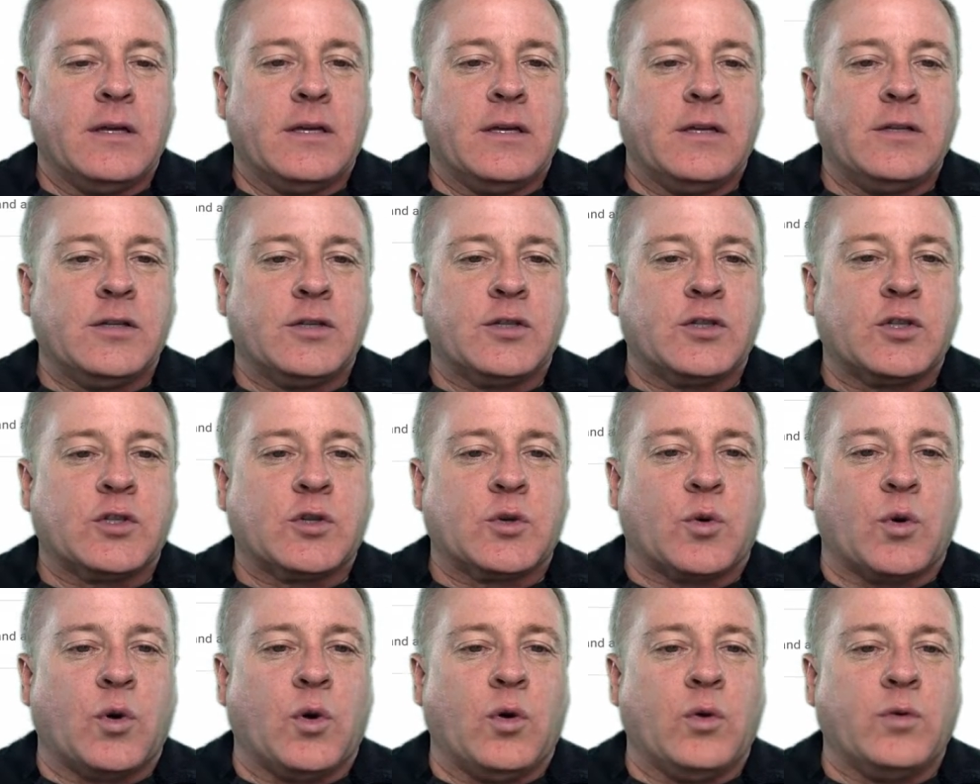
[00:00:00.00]
You just
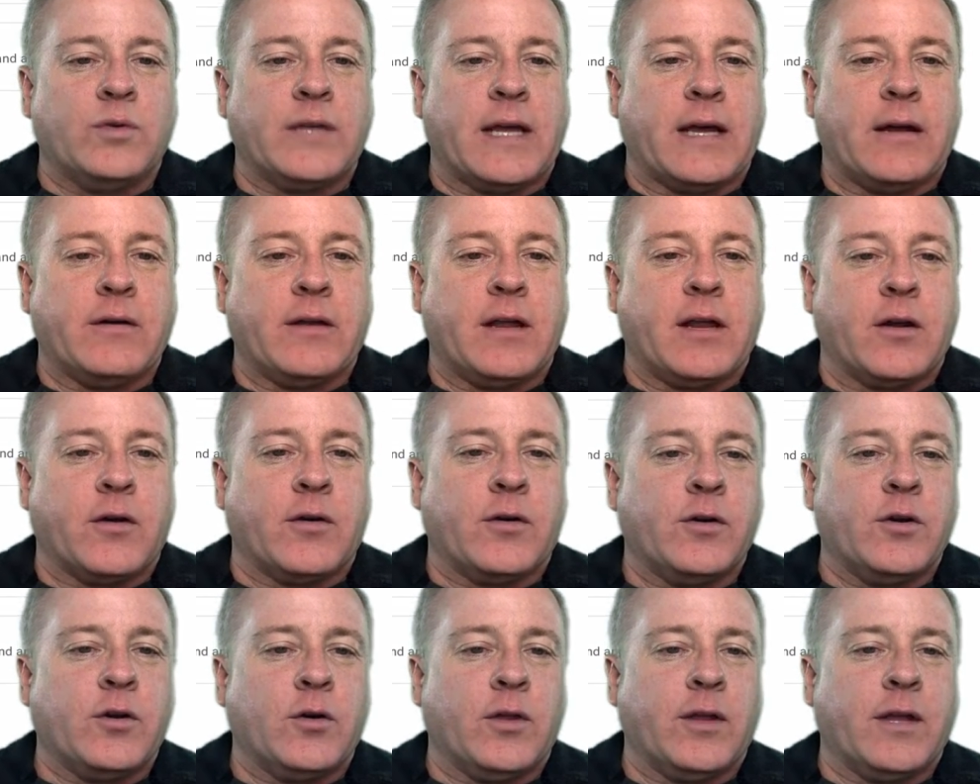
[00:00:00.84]
scroll down here
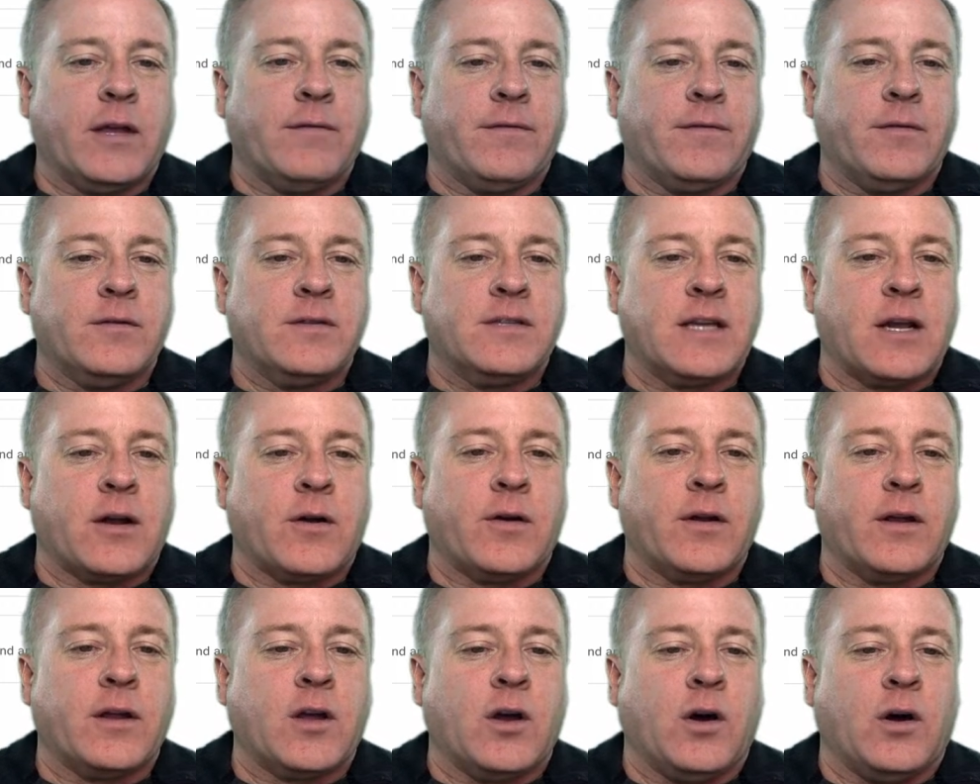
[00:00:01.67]
and you're looking for this
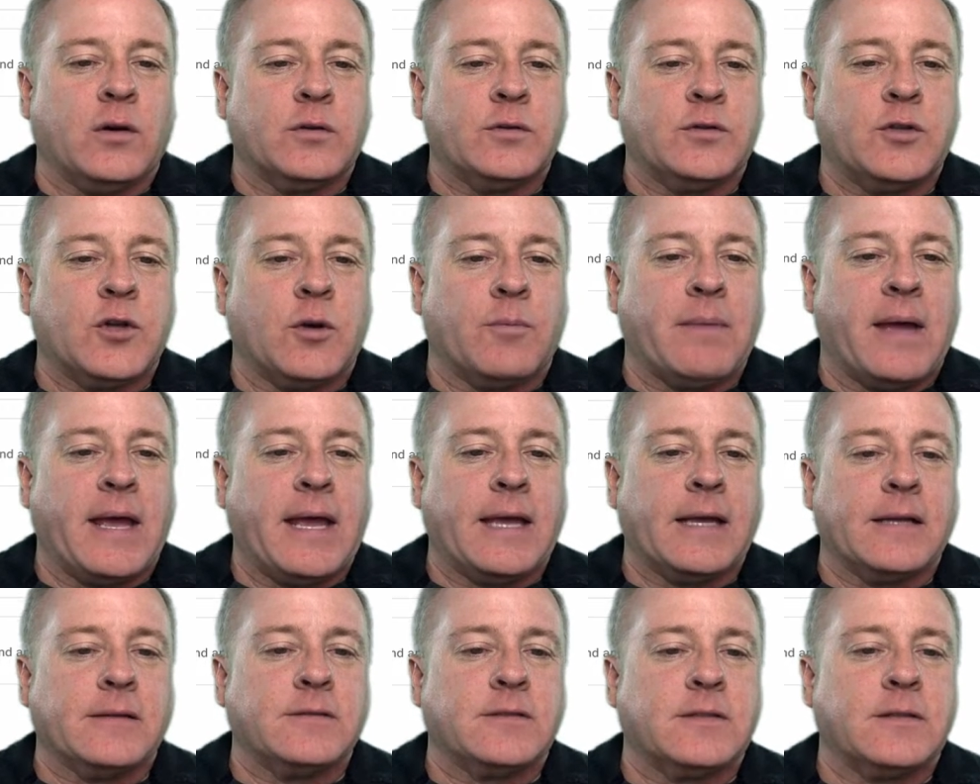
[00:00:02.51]
area called
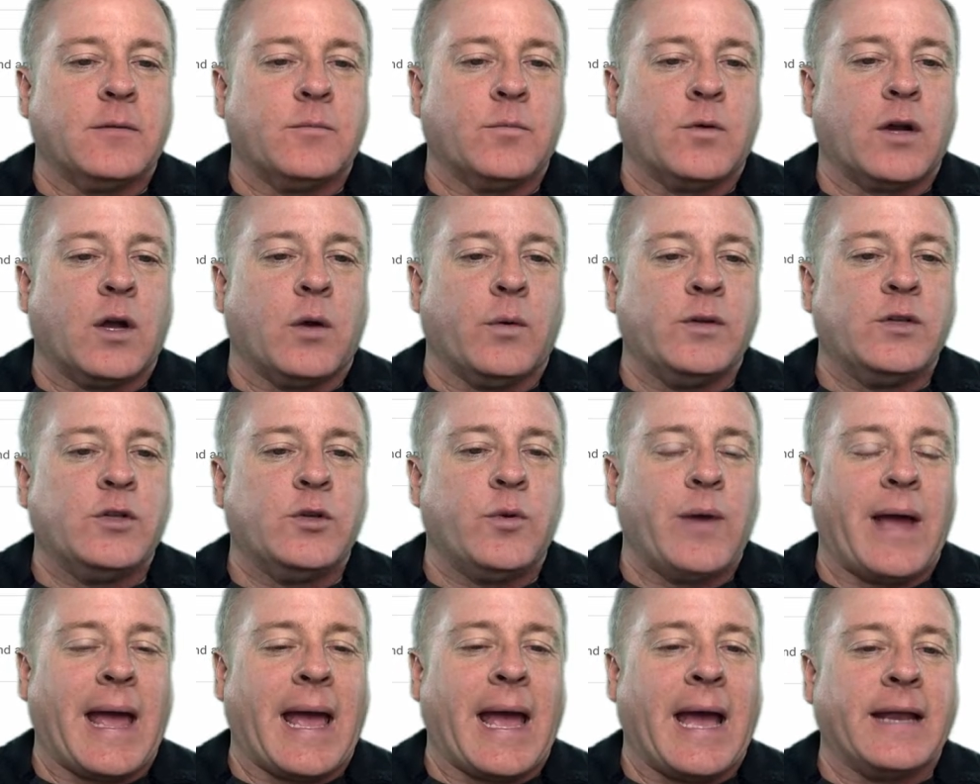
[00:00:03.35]
domains, and we're going
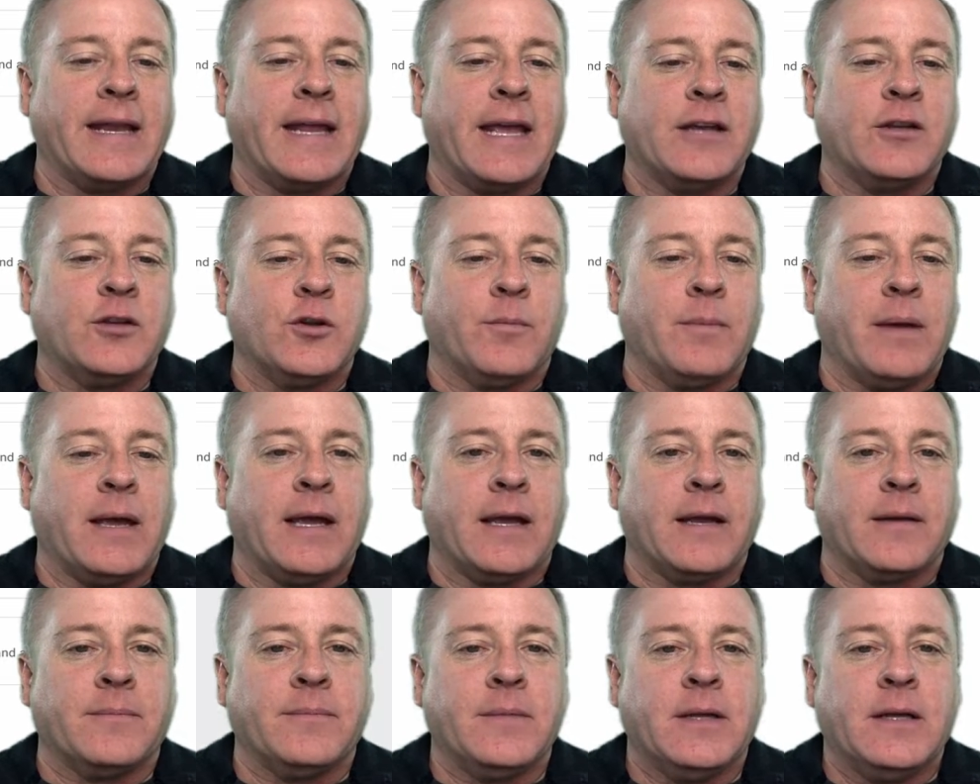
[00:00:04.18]
to add a
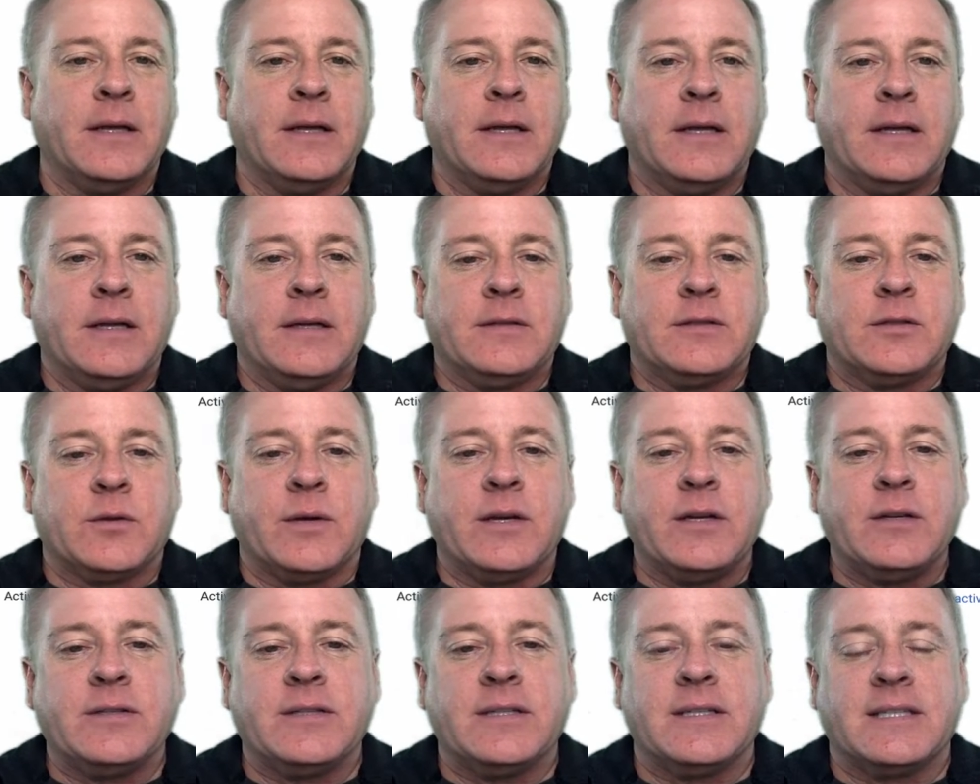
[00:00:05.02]
domain. So
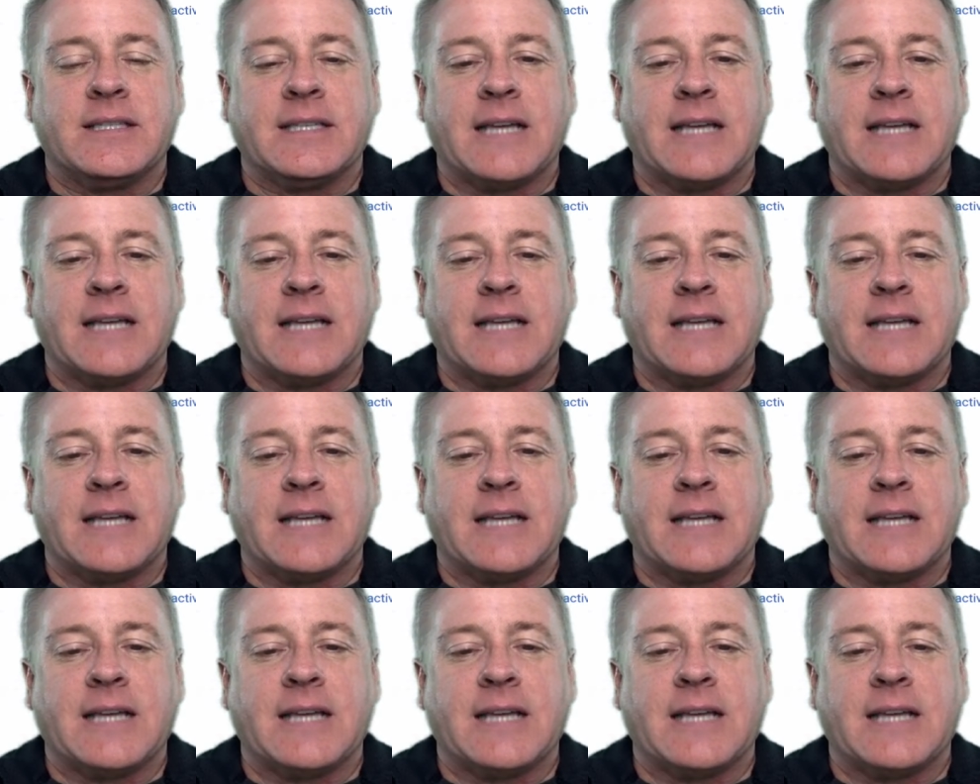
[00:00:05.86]
here's the